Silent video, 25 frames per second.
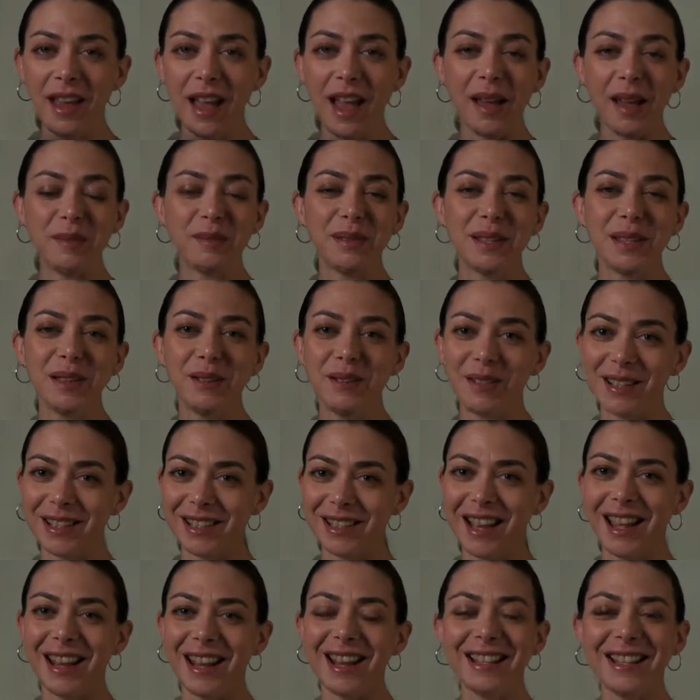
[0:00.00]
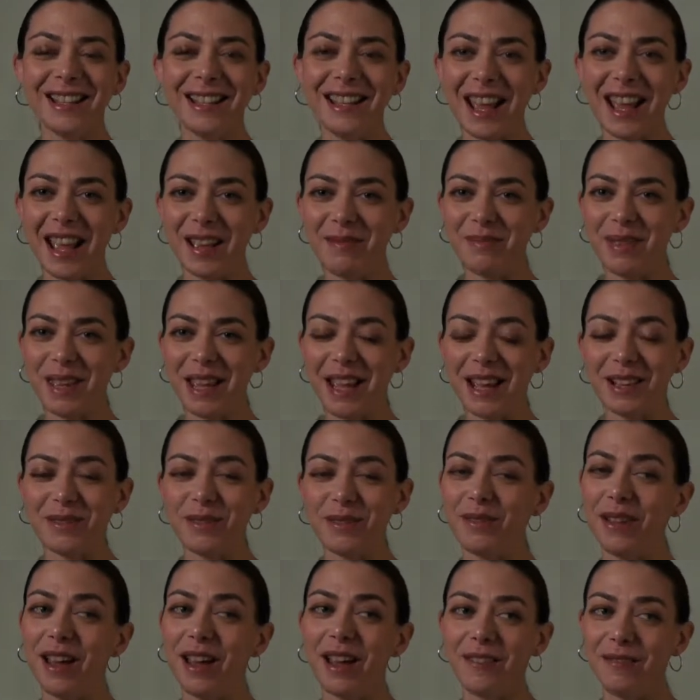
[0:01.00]
I'm so excited today because
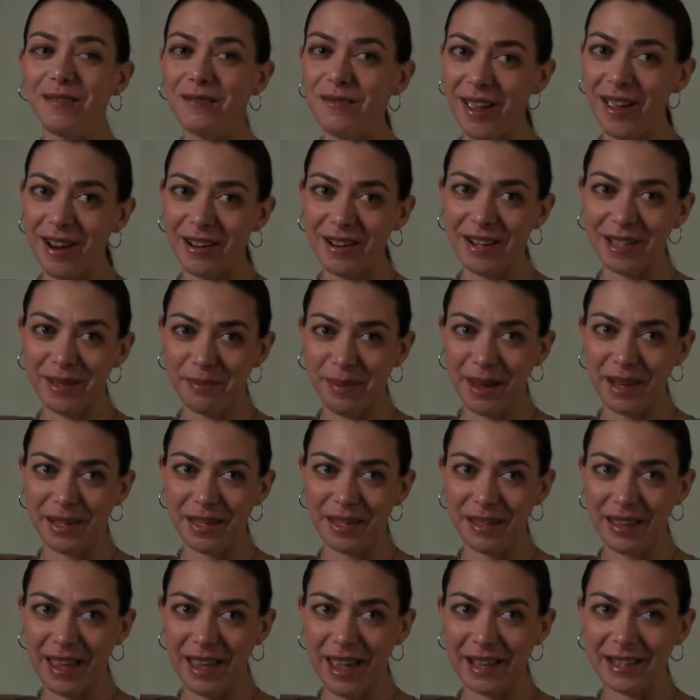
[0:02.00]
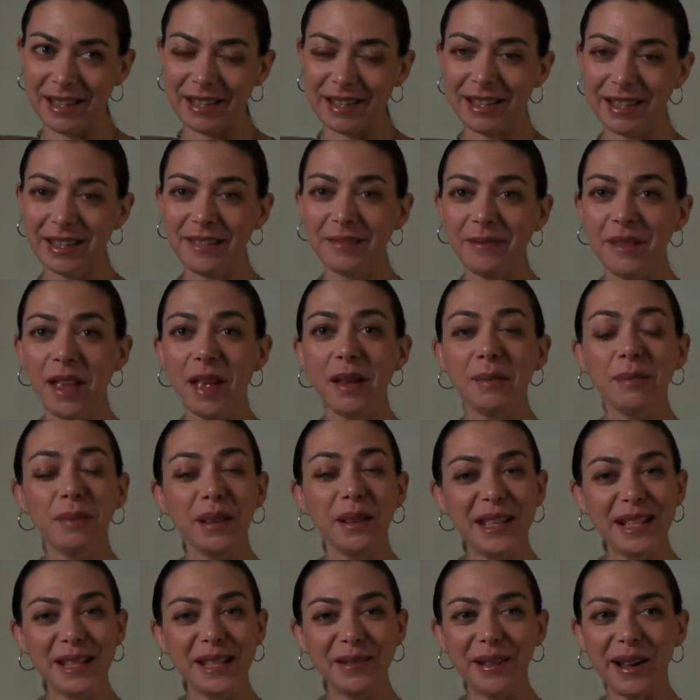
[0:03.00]
we've got a very special guest.
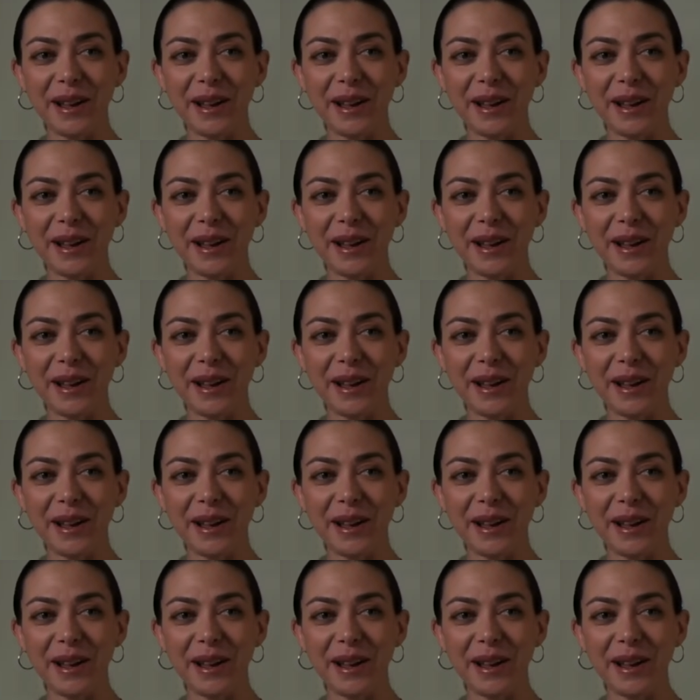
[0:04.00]
Please